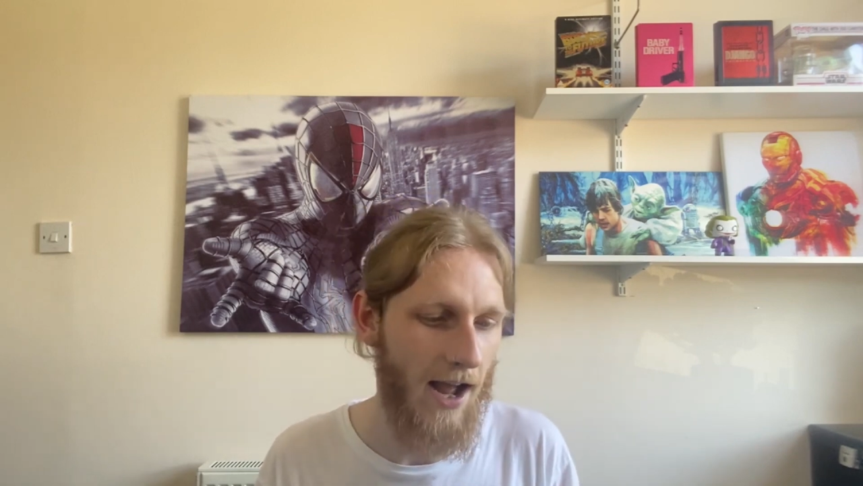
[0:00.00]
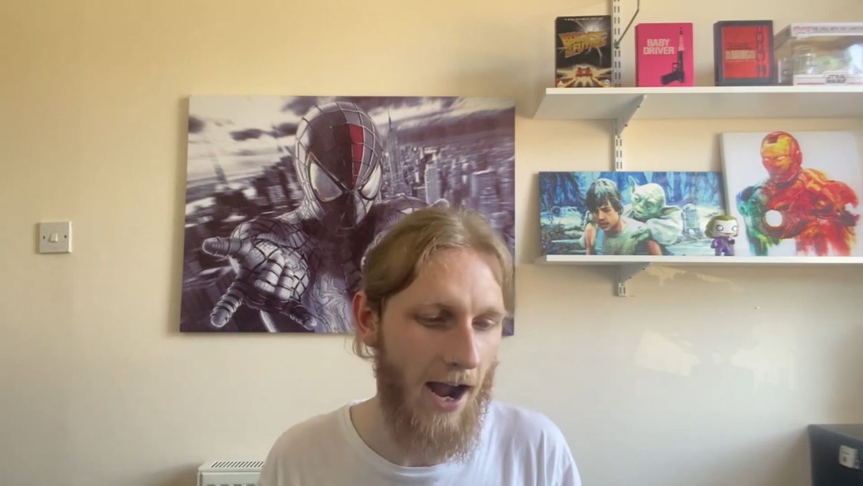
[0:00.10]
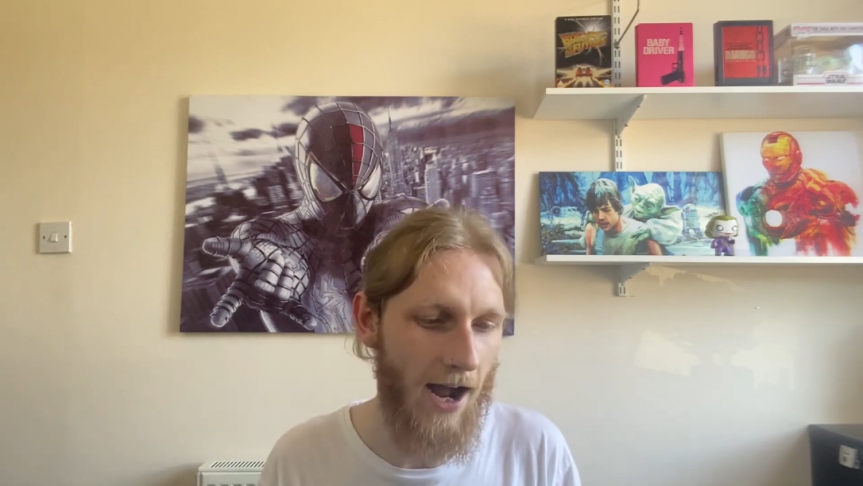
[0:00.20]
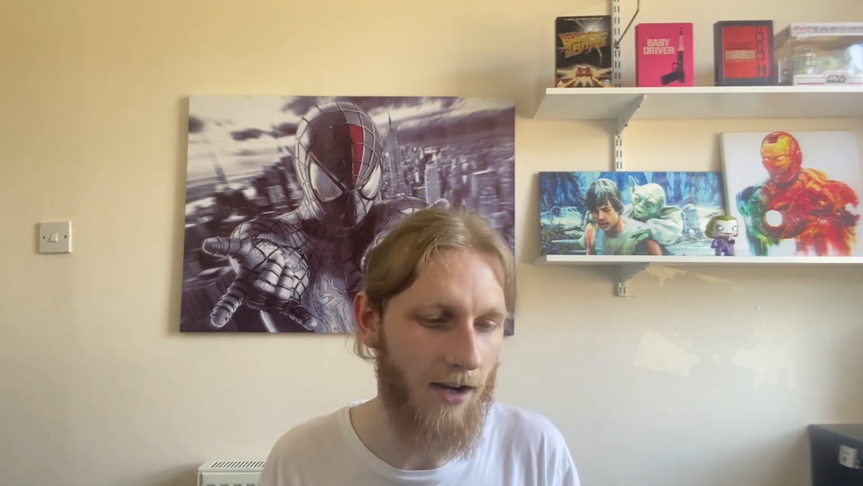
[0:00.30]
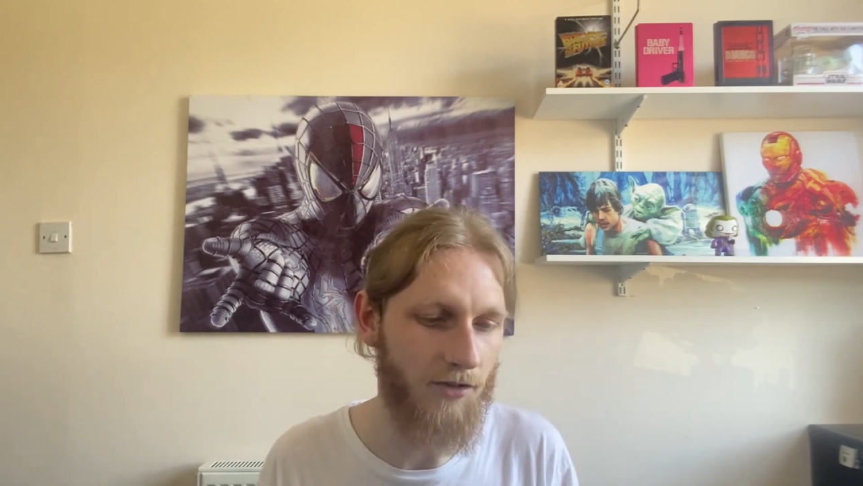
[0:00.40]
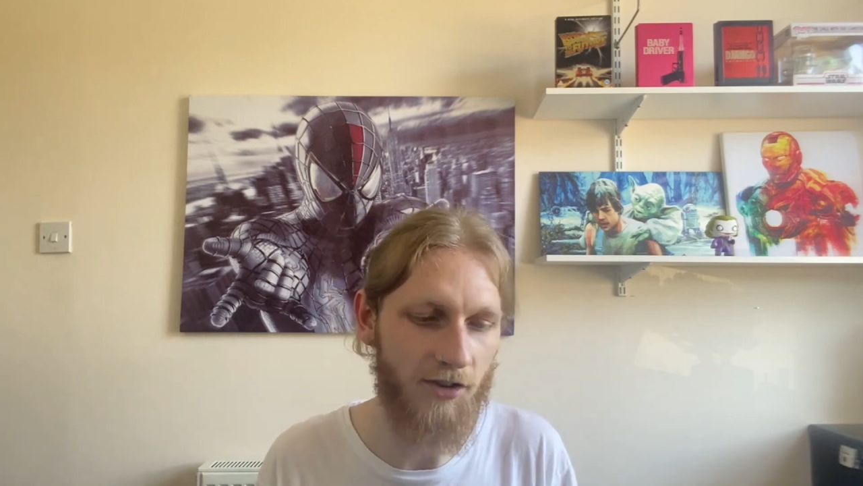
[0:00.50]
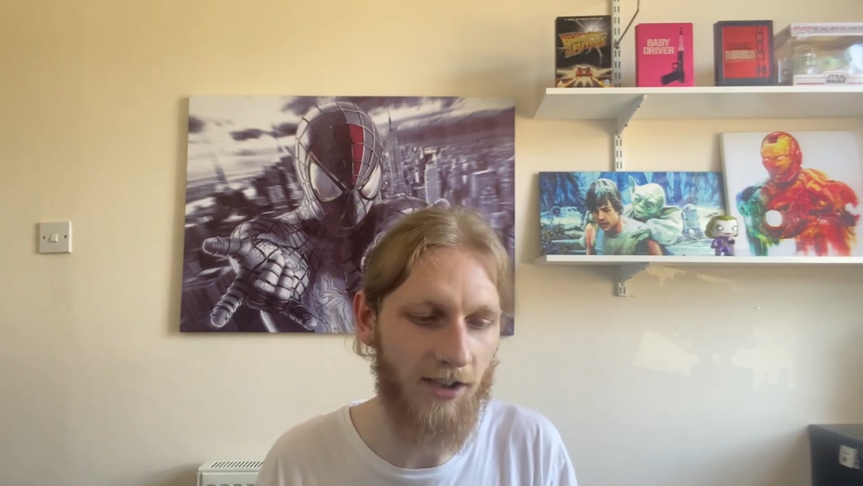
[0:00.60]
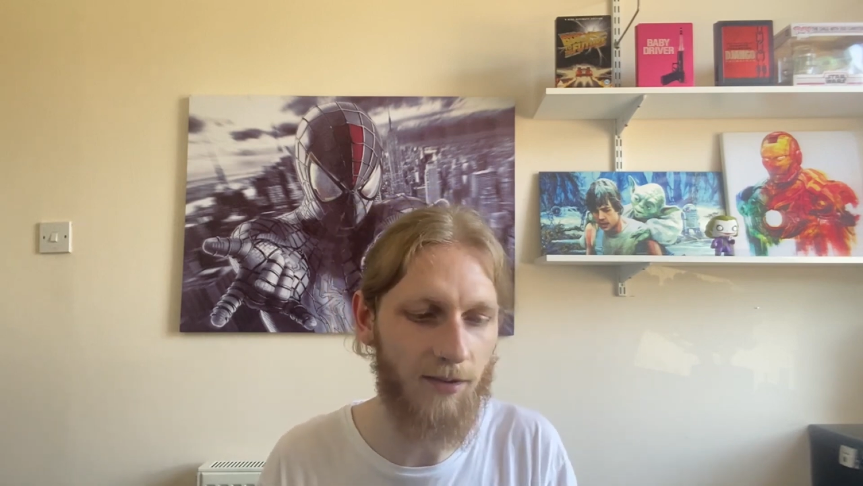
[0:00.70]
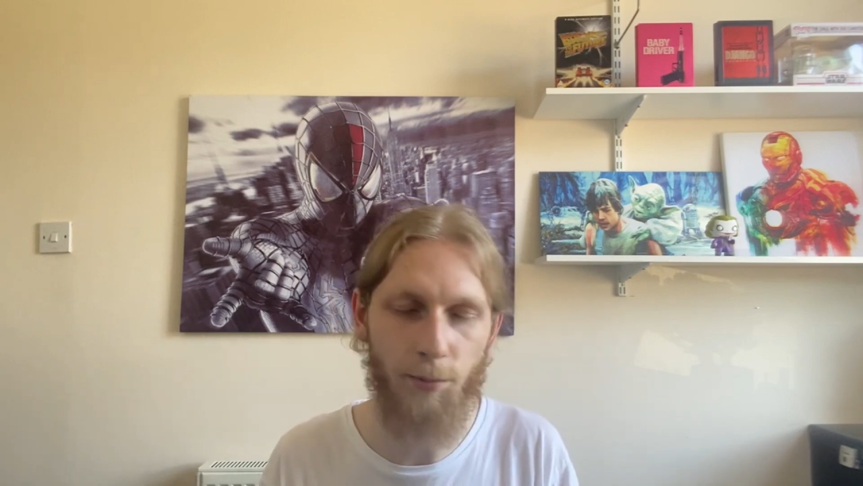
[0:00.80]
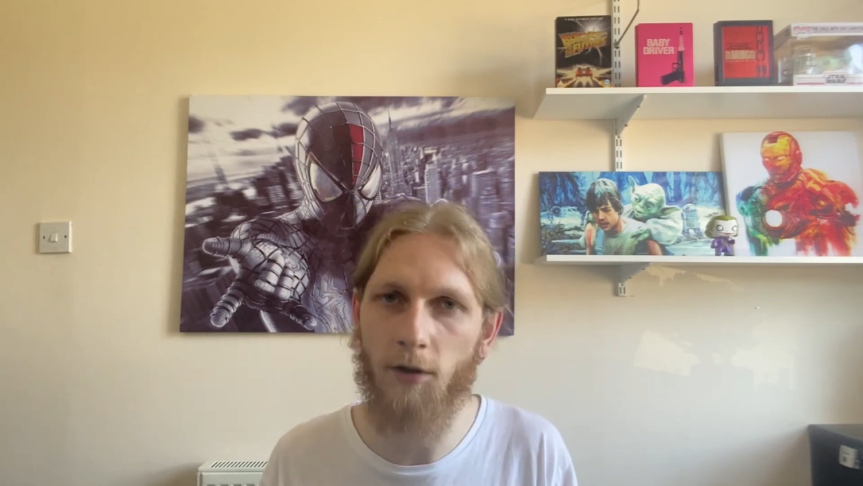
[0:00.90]
And just
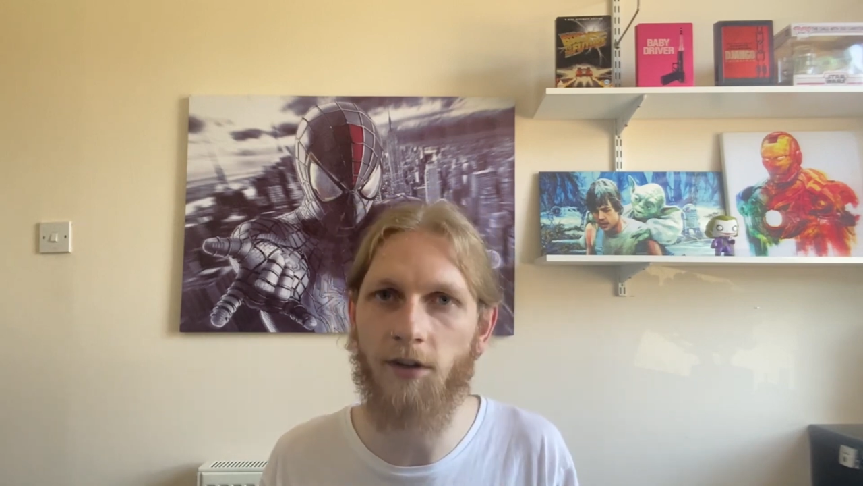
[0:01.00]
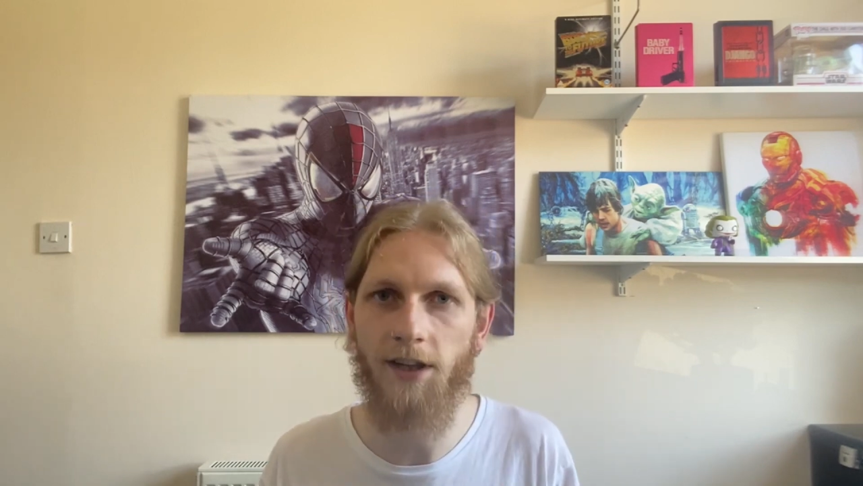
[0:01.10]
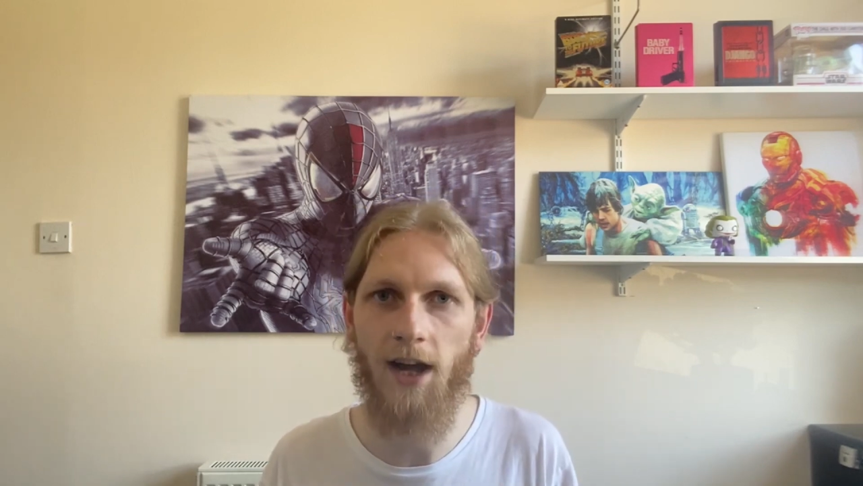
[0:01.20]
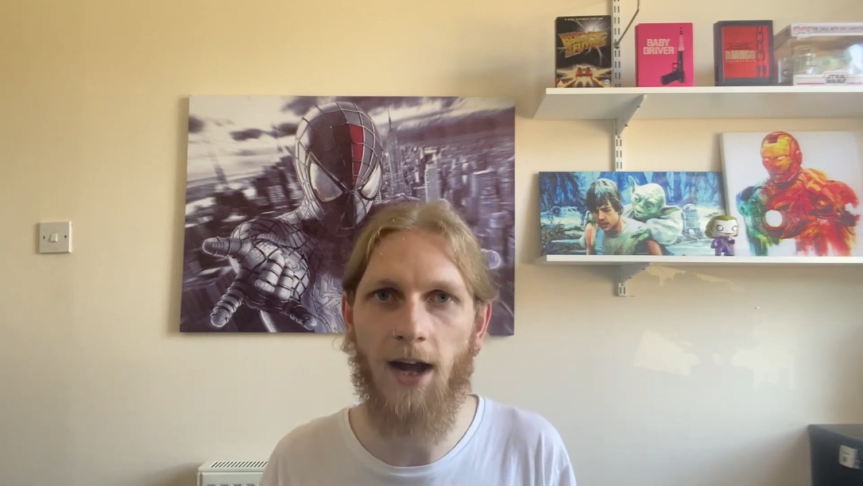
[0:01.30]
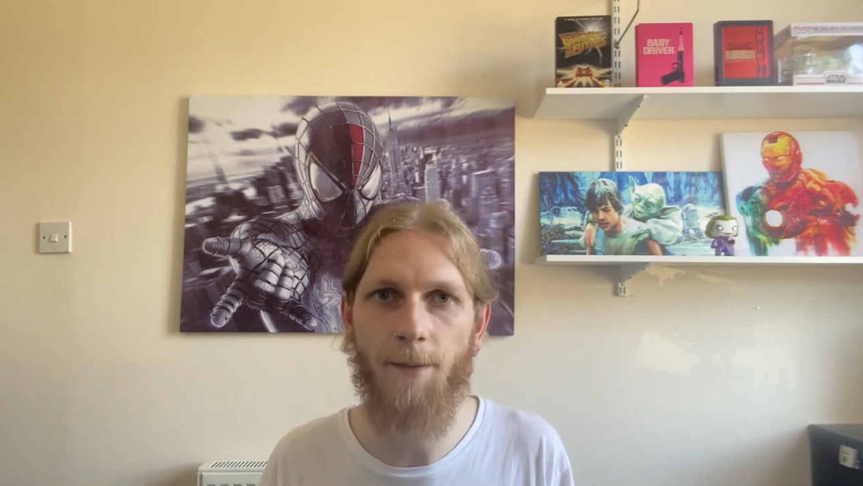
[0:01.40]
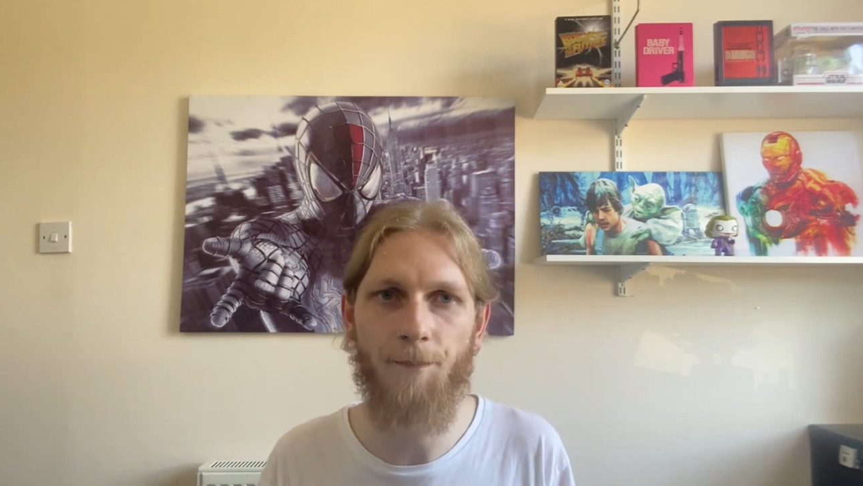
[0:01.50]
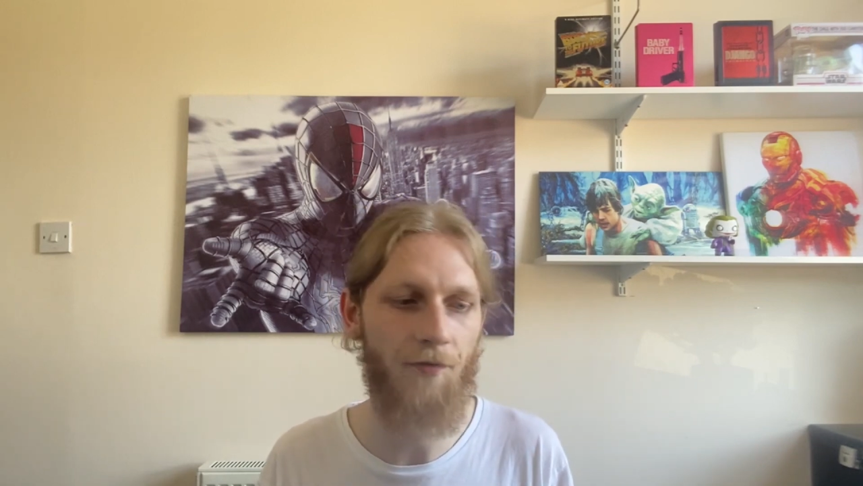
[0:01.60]
exploring that,